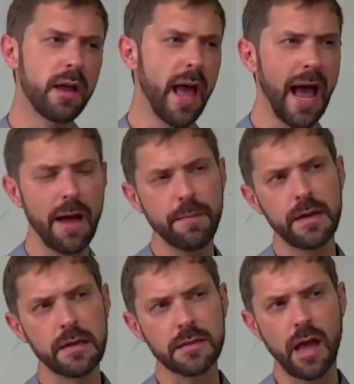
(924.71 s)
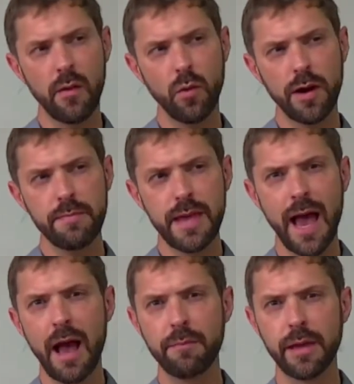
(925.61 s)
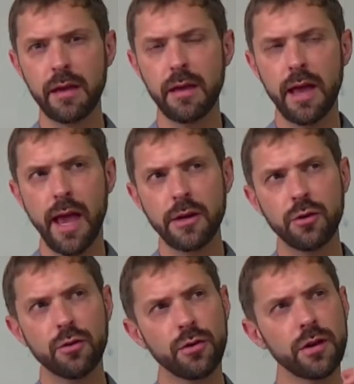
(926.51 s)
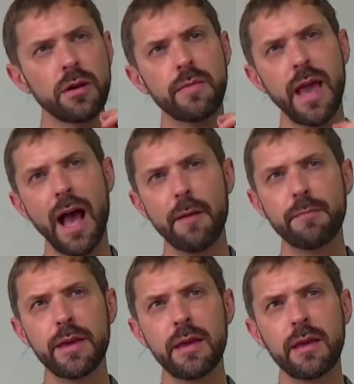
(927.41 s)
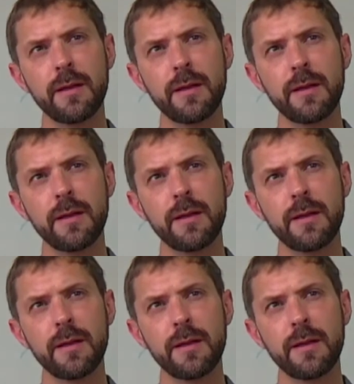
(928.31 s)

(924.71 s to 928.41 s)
happiness, I want to be happy. And in order to be happy,